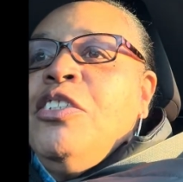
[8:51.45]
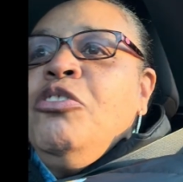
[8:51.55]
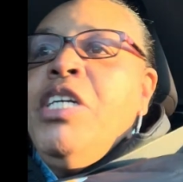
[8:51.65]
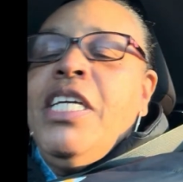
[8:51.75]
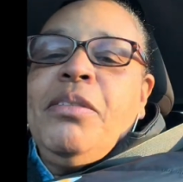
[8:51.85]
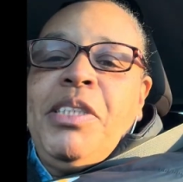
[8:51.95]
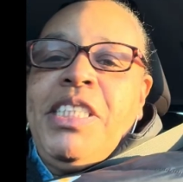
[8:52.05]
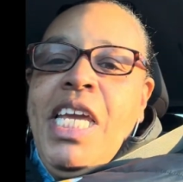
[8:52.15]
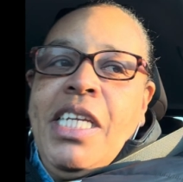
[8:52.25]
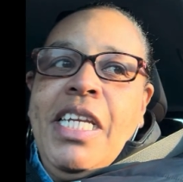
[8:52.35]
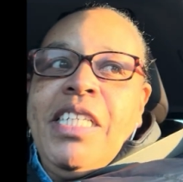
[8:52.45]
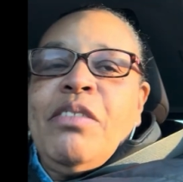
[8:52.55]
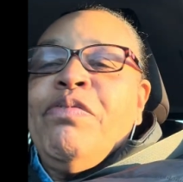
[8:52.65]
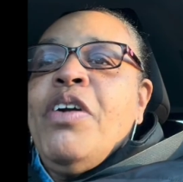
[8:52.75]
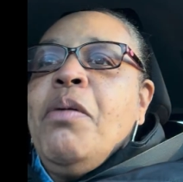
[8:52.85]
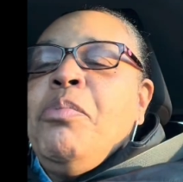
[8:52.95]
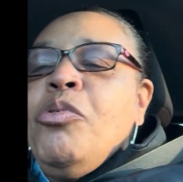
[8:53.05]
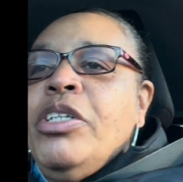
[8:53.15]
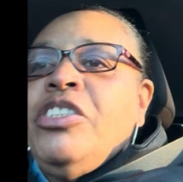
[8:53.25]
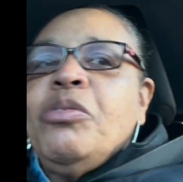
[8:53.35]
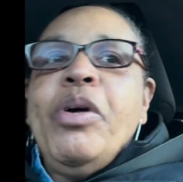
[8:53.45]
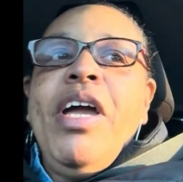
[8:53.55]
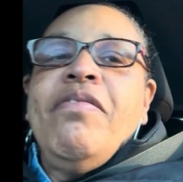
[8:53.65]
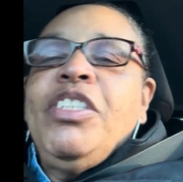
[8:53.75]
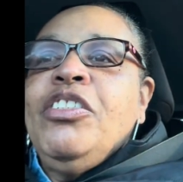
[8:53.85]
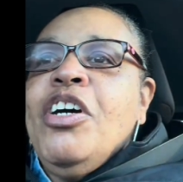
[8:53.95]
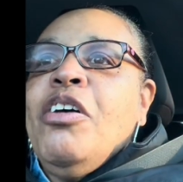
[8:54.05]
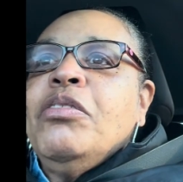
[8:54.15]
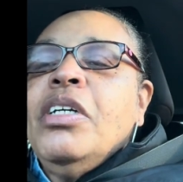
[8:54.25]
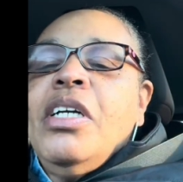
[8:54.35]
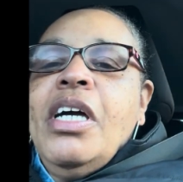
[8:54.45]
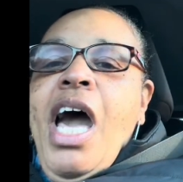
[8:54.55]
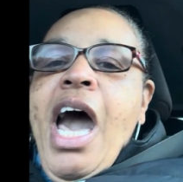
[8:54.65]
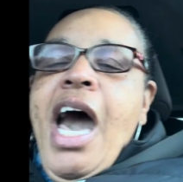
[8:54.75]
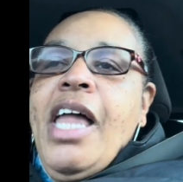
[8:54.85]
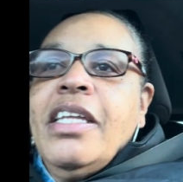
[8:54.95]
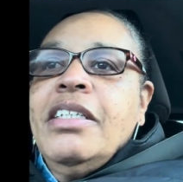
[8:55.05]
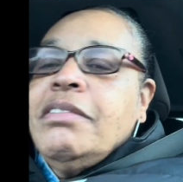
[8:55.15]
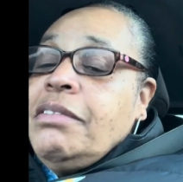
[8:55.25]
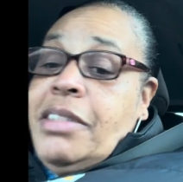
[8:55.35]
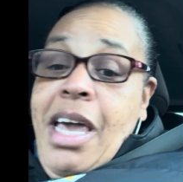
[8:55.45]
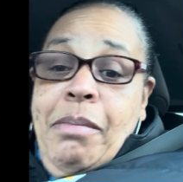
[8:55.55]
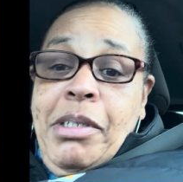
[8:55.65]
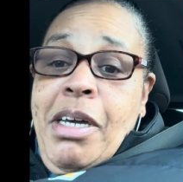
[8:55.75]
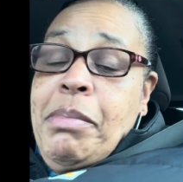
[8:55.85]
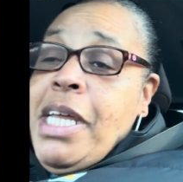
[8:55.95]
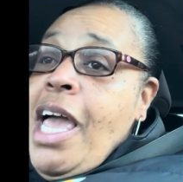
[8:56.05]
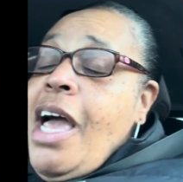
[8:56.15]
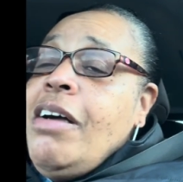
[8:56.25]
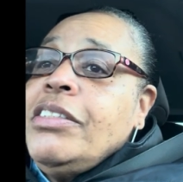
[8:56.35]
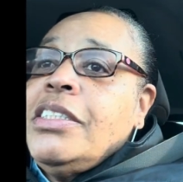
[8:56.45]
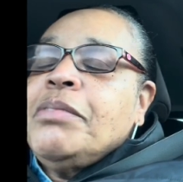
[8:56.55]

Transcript: You hear them standing at the front porch or wherever, you know, hollering, time to come in the house.